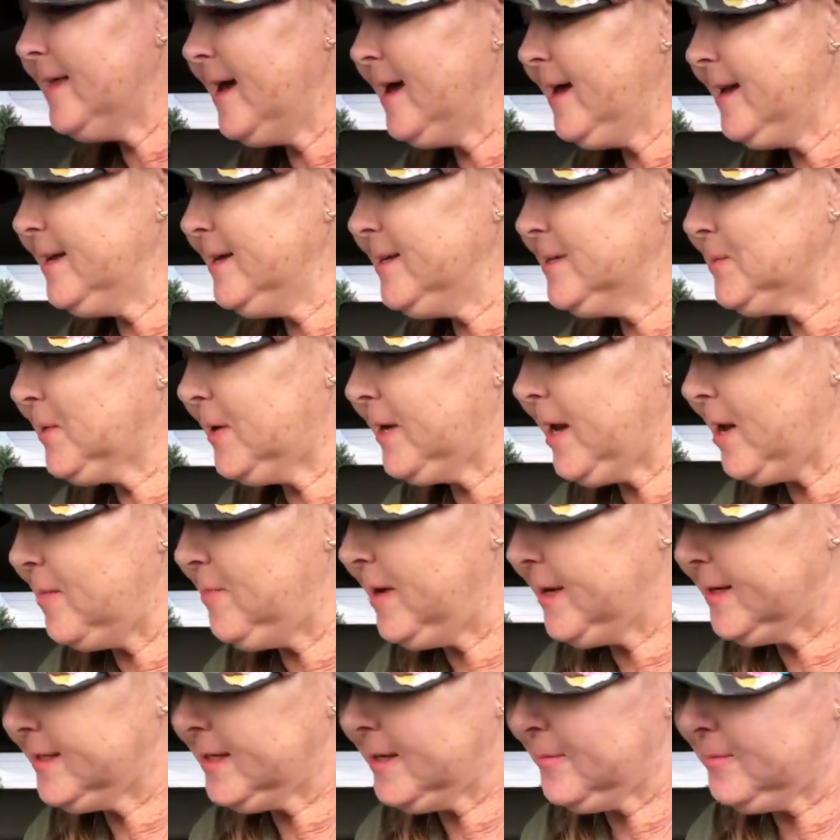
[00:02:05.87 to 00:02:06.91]
that is what I
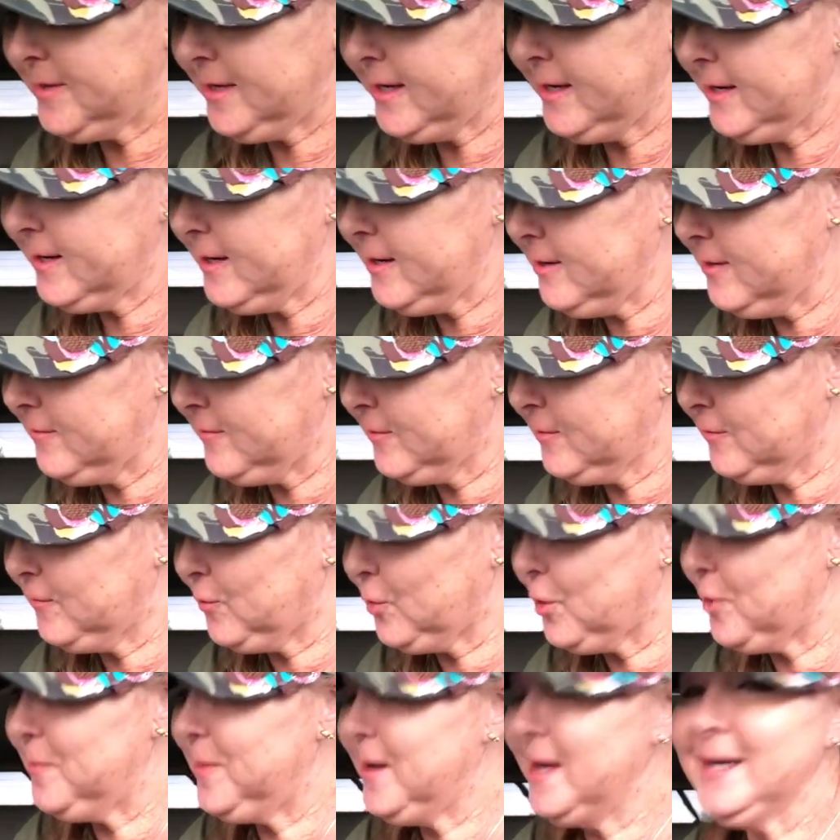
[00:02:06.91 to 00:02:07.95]
picked up there for
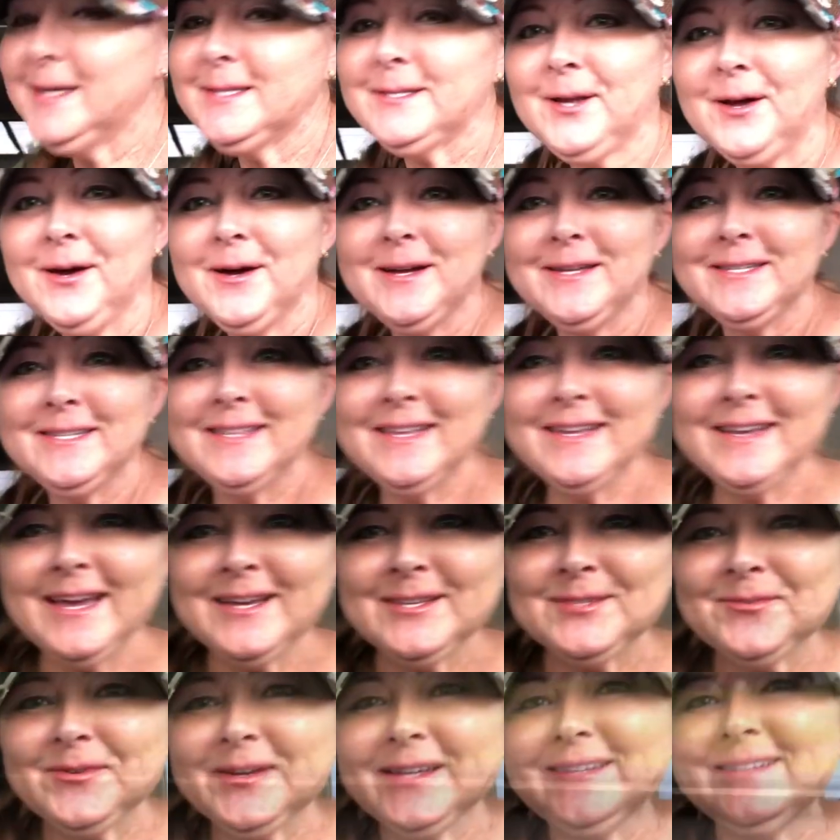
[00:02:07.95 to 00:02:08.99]
$4. On to the
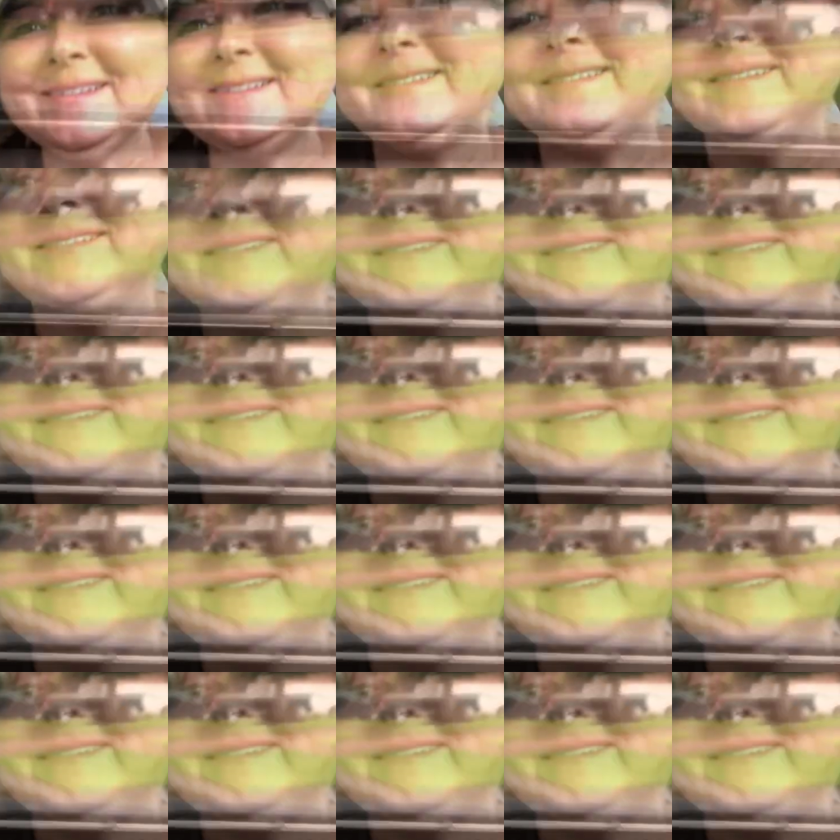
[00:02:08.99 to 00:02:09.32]
next one.